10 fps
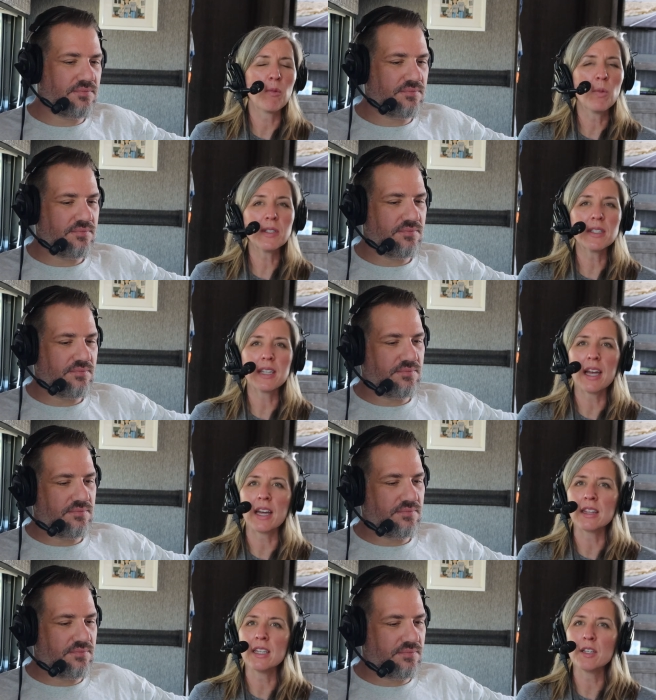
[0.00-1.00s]
Speaker 1: I will say,
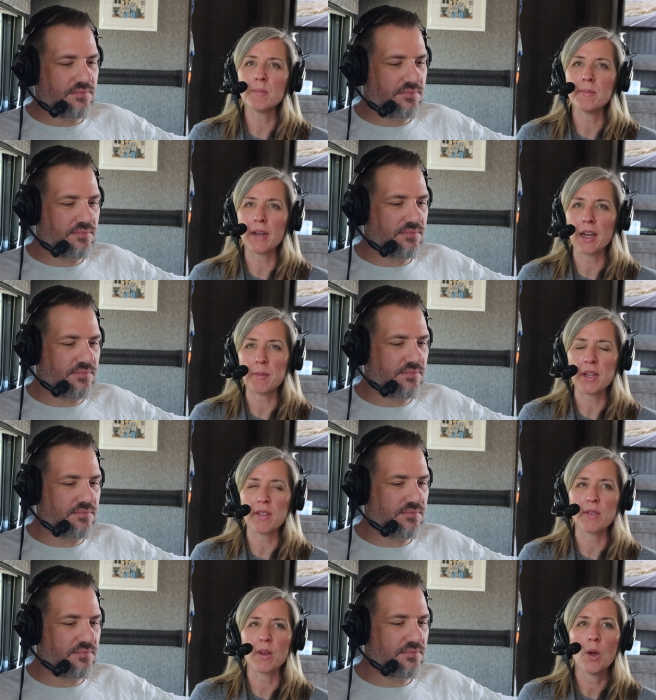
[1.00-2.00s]
I think
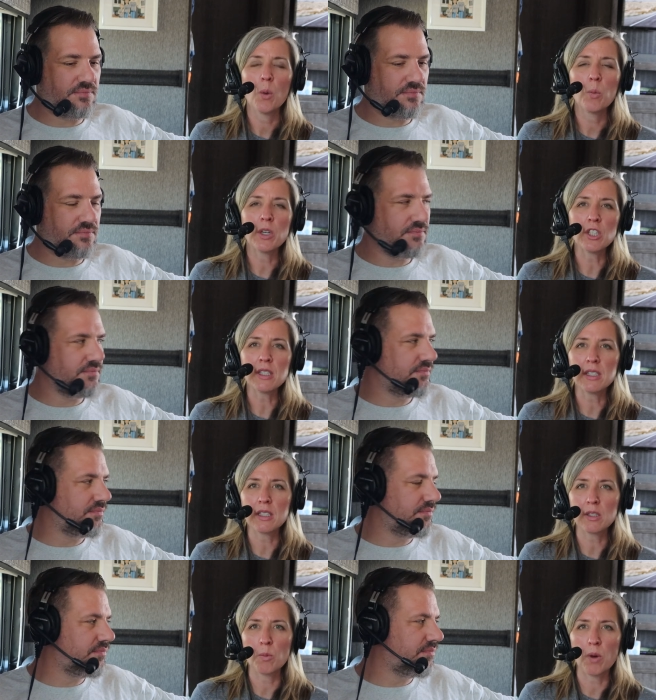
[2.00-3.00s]
Mammoth, we just did
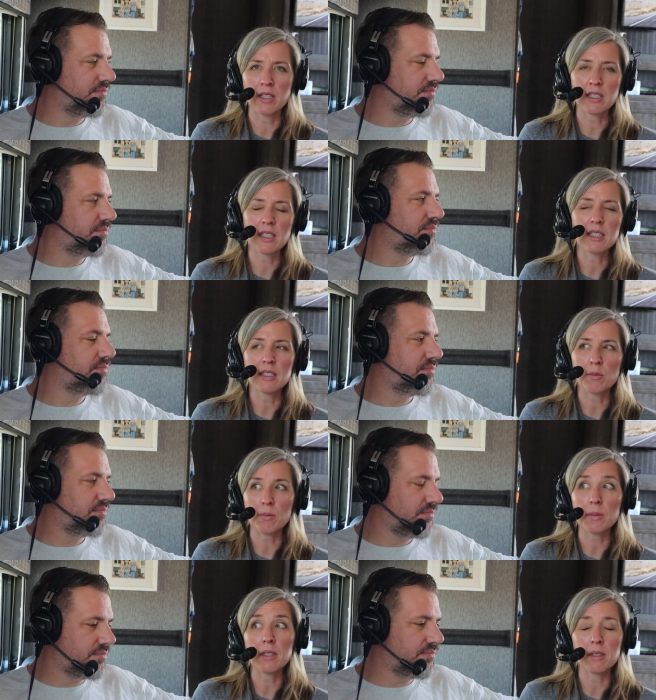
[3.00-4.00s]
this once because it's a
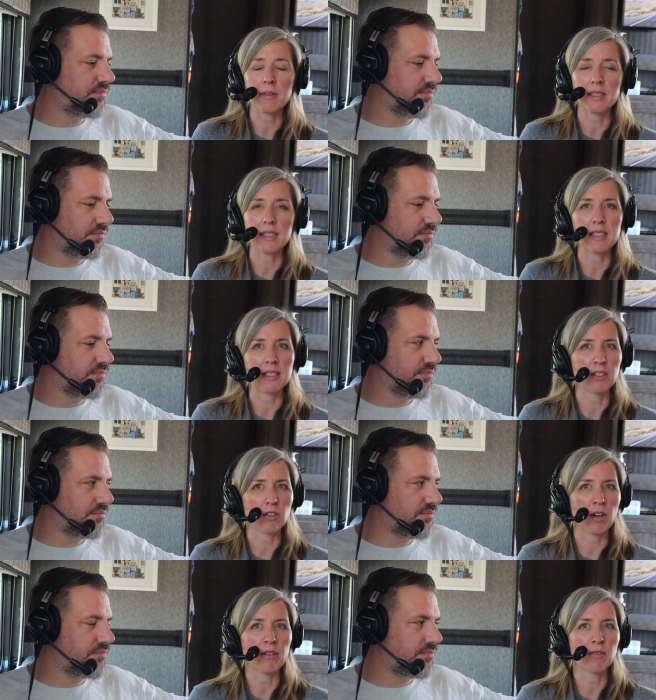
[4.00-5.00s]
really, really
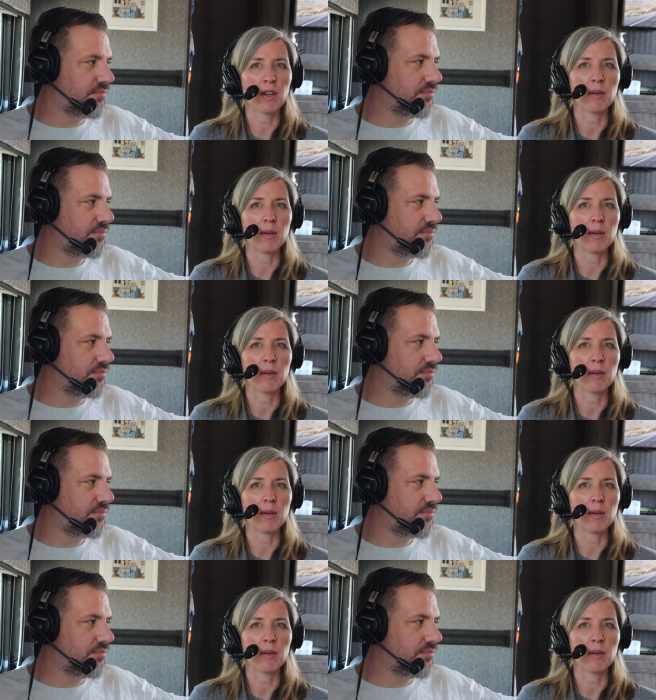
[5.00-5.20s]
decent drive